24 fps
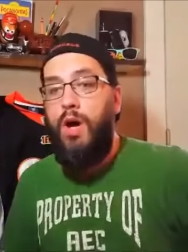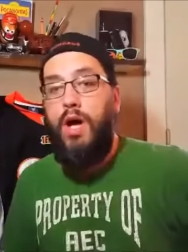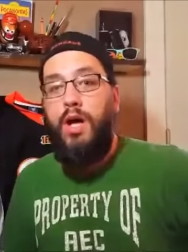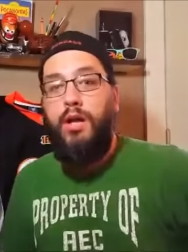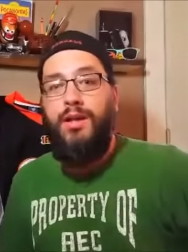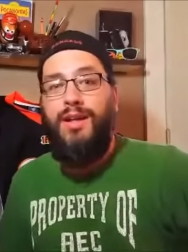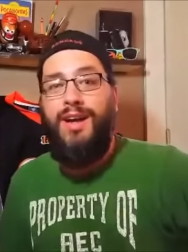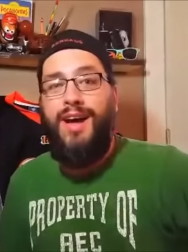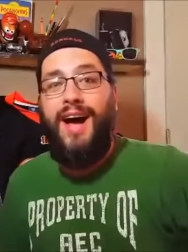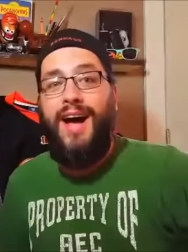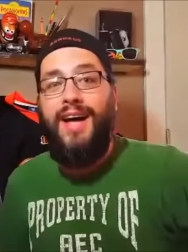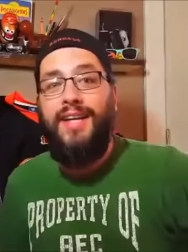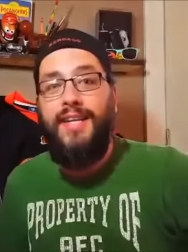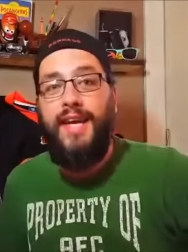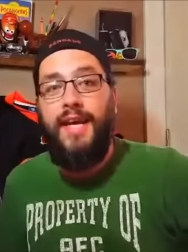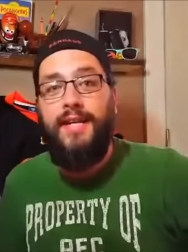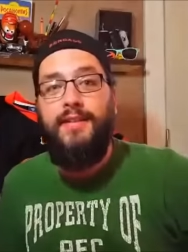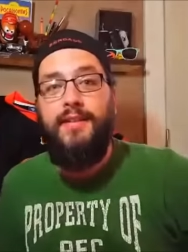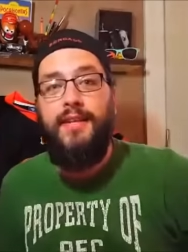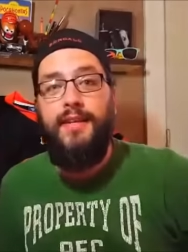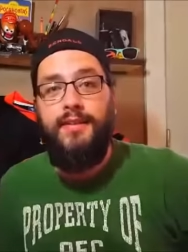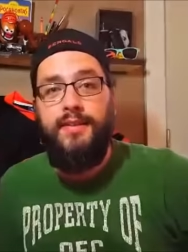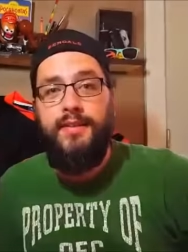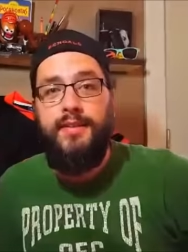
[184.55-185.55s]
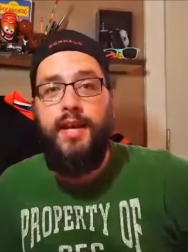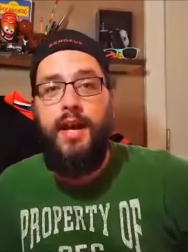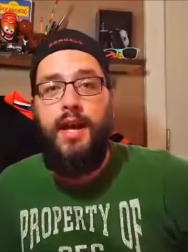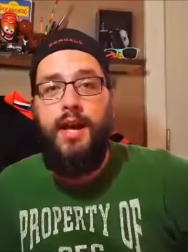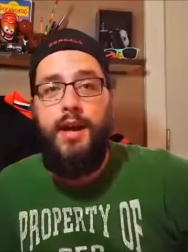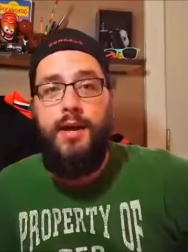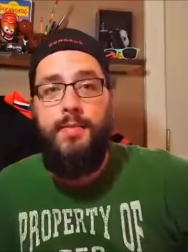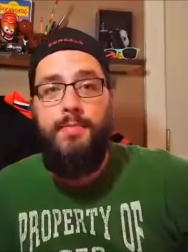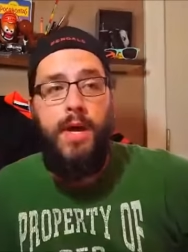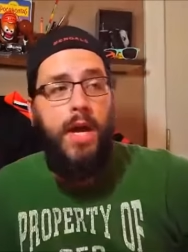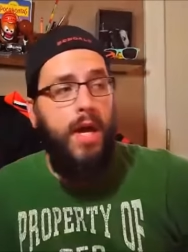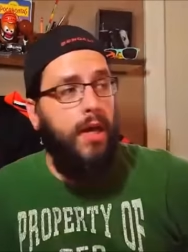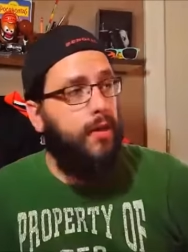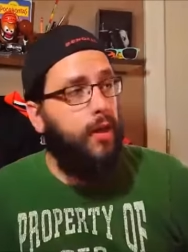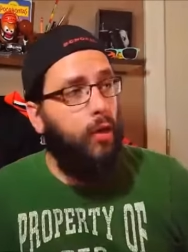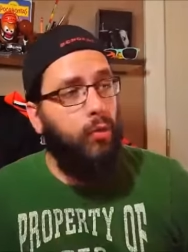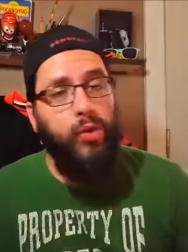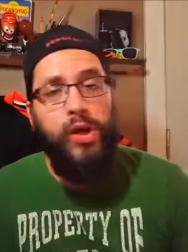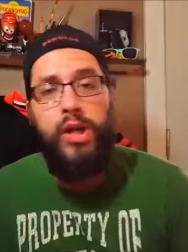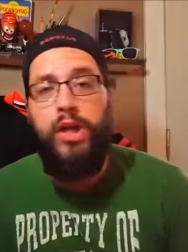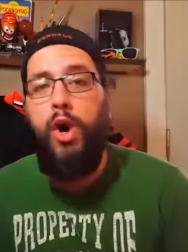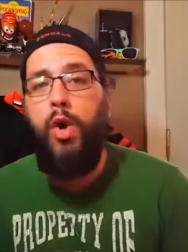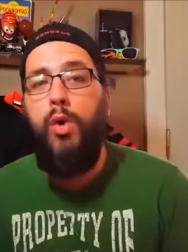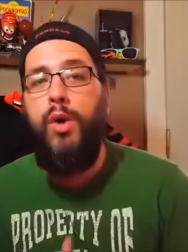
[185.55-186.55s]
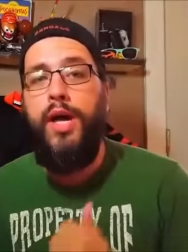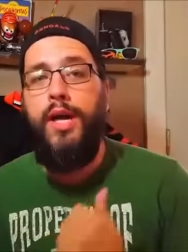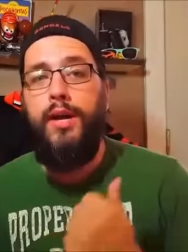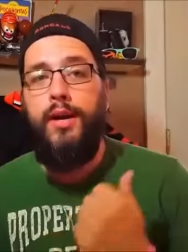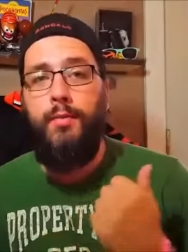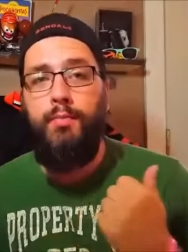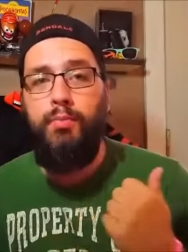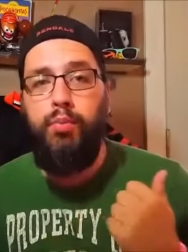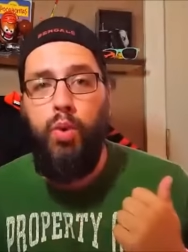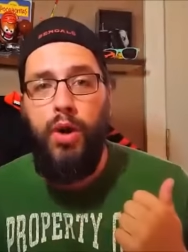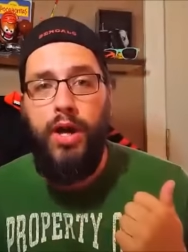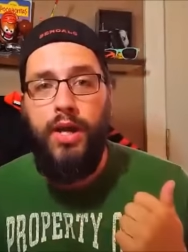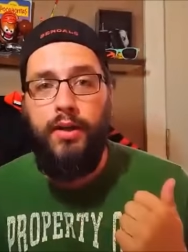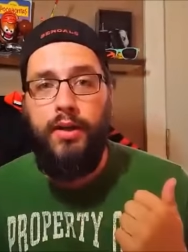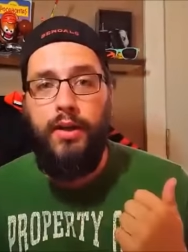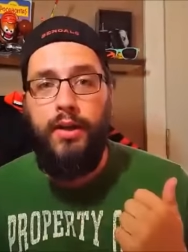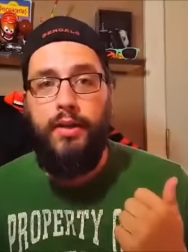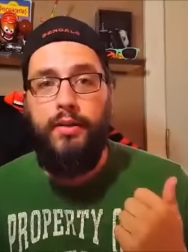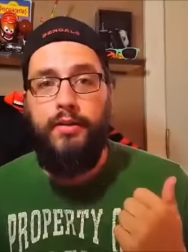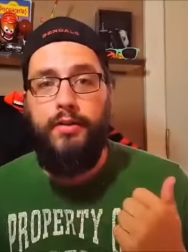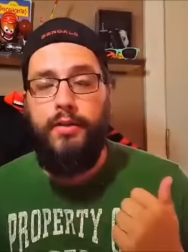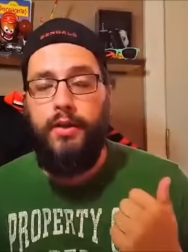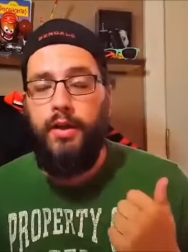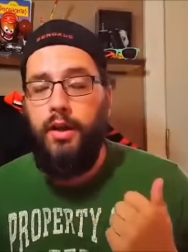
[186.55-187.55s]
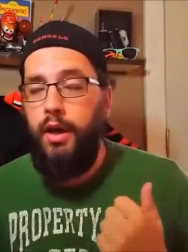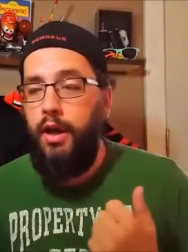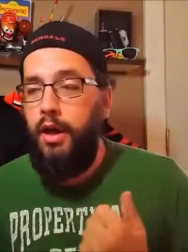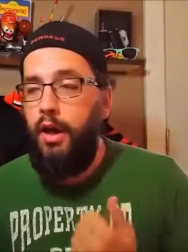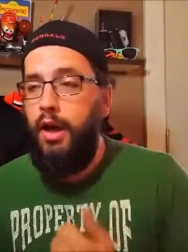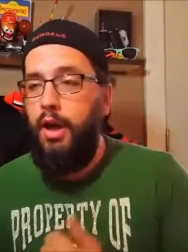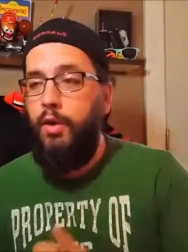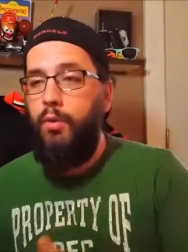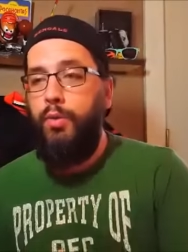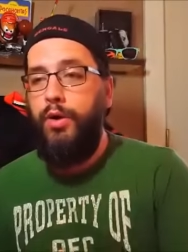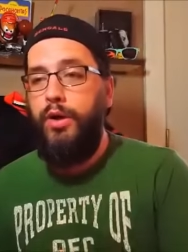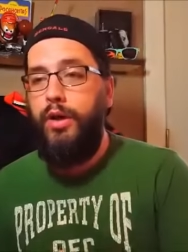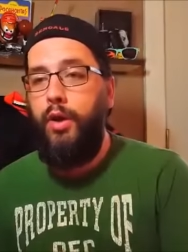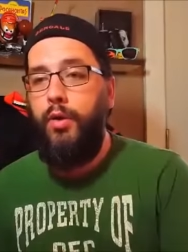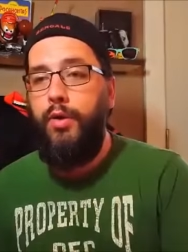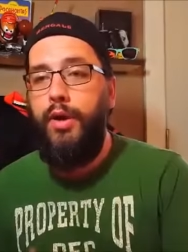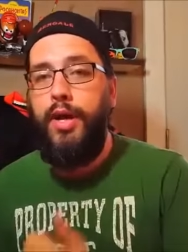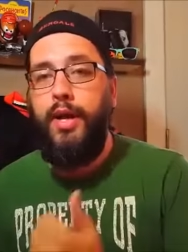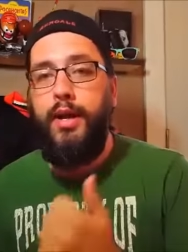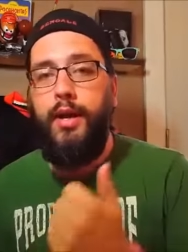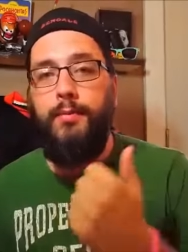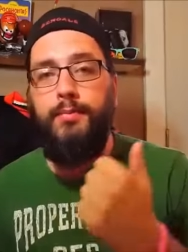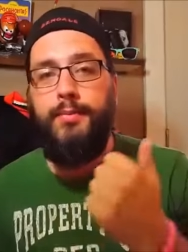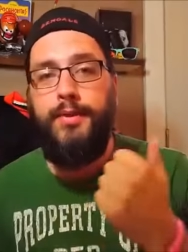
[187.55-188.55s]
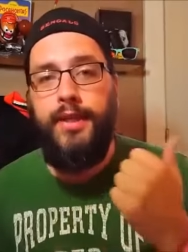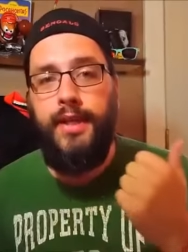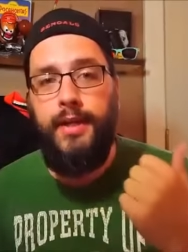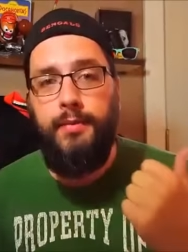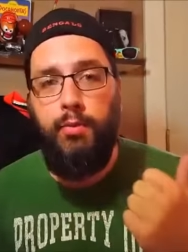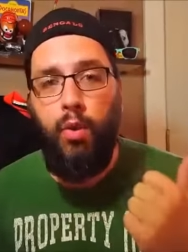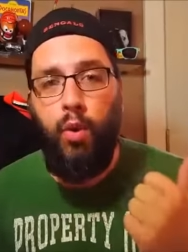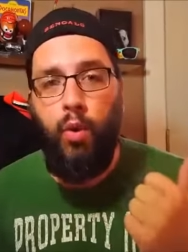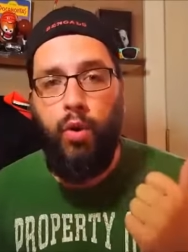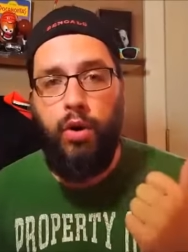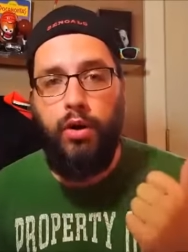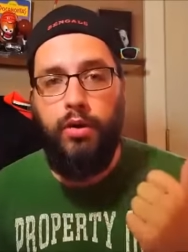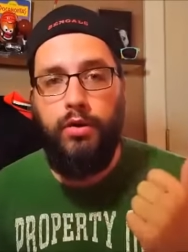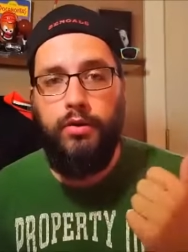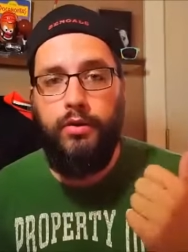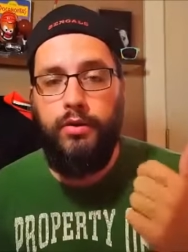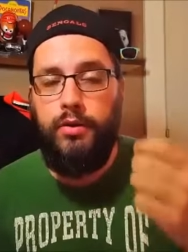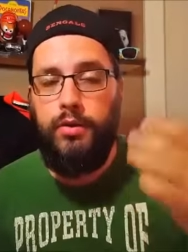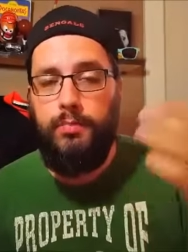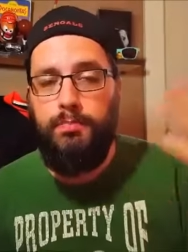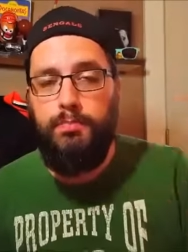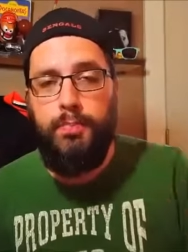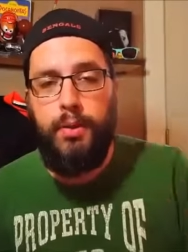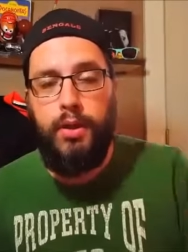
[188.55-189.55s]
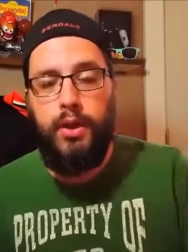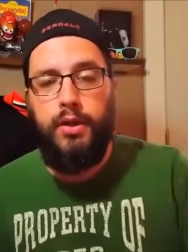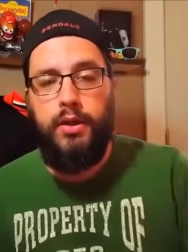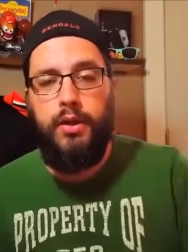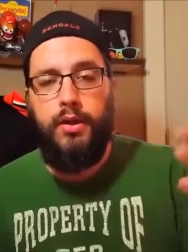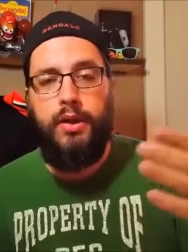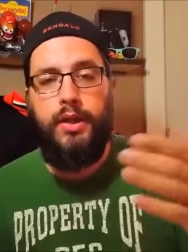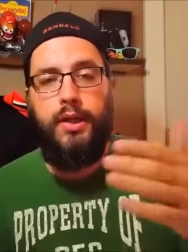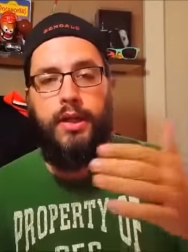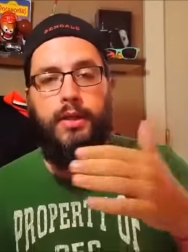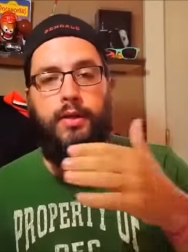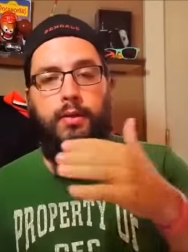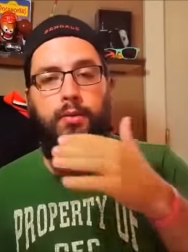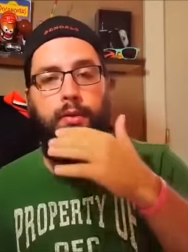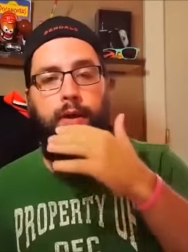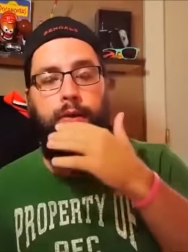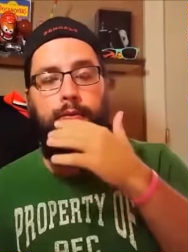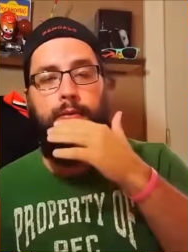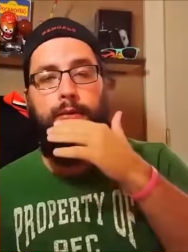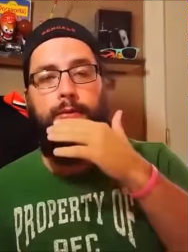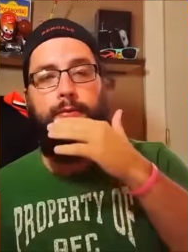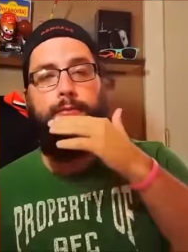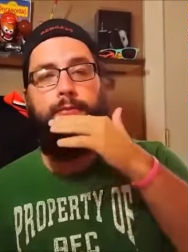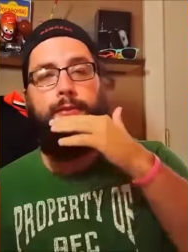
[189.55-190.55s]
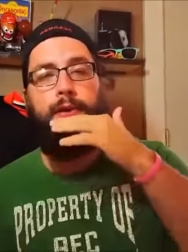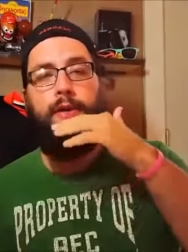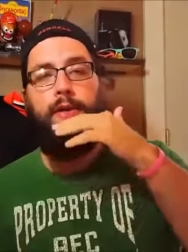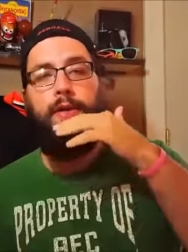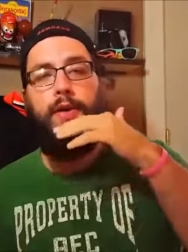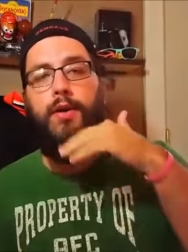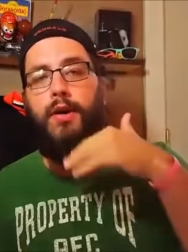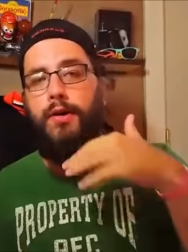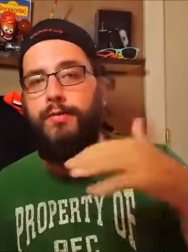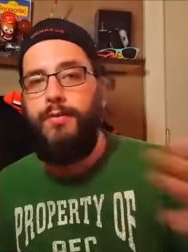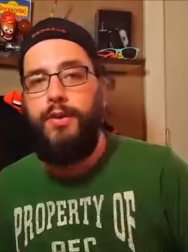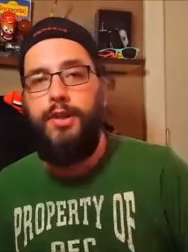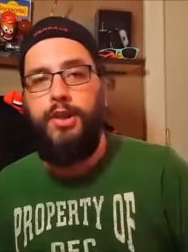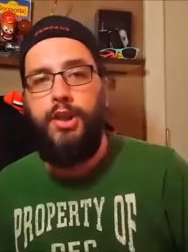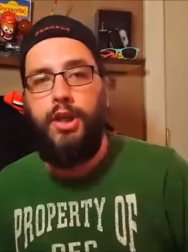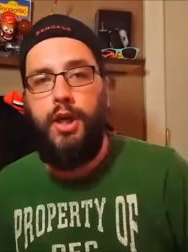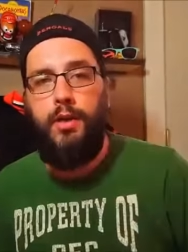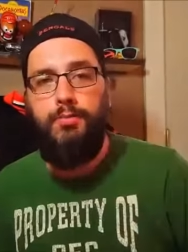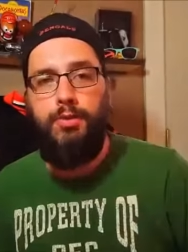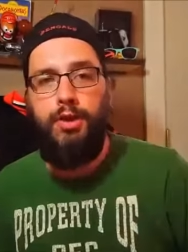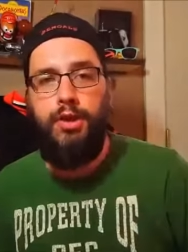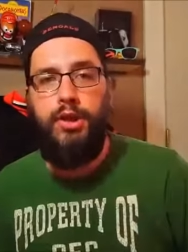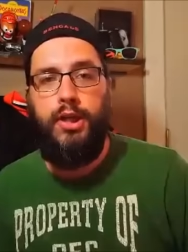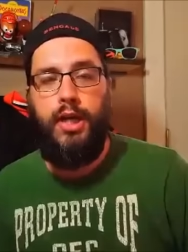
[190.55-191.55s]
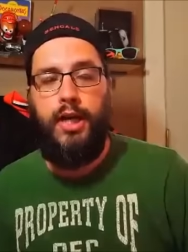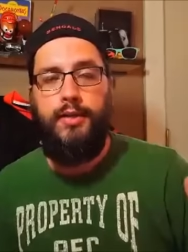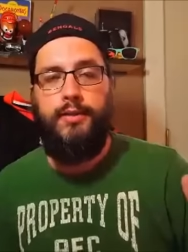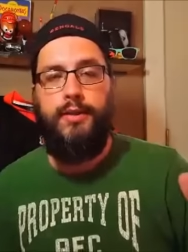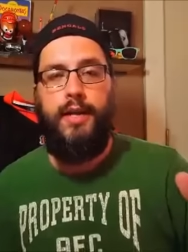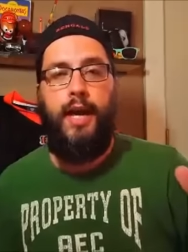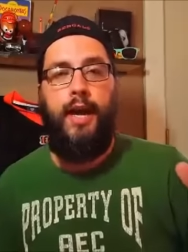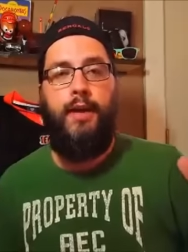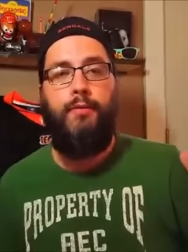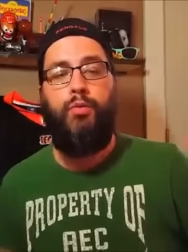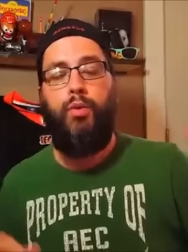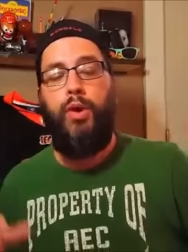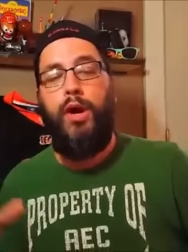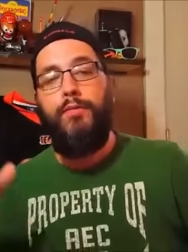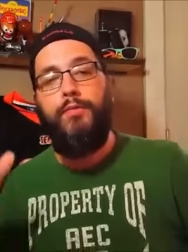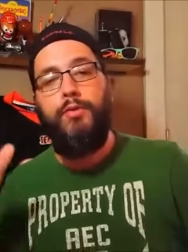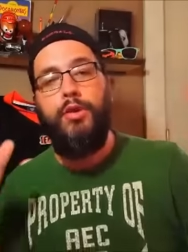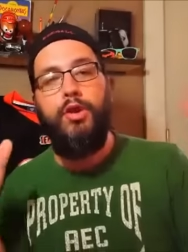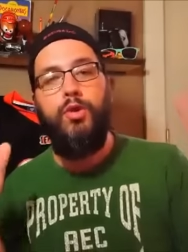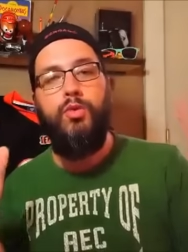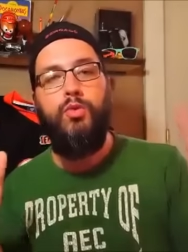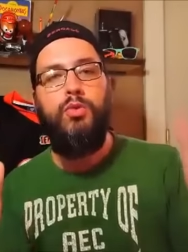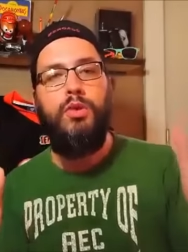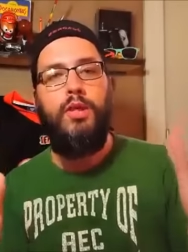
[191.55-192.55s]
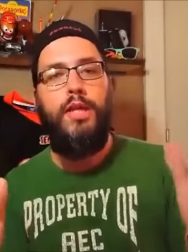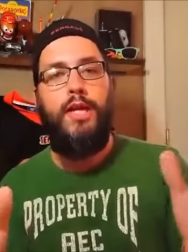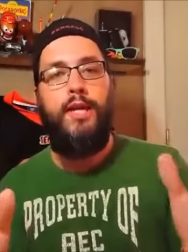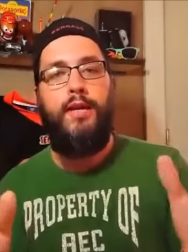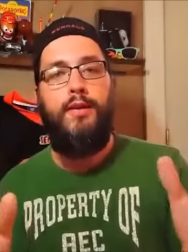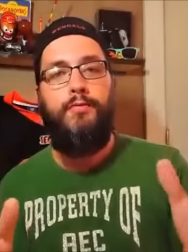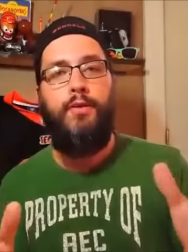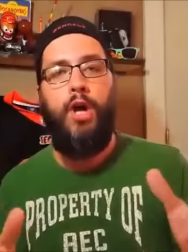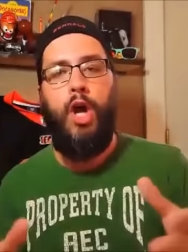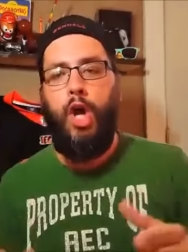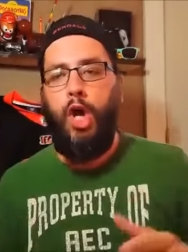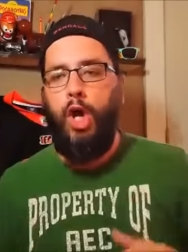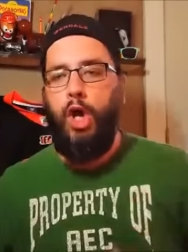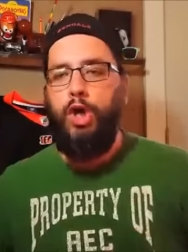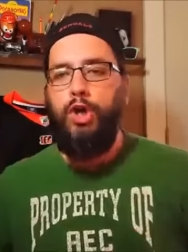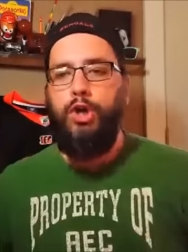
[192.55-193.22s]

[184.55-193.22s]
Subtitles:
Well, I guess it's time that we go hit up Wendy's and we go hit up Tim Hortons or Burger King or whatever the fuck coffee shops you guys have wherever you live.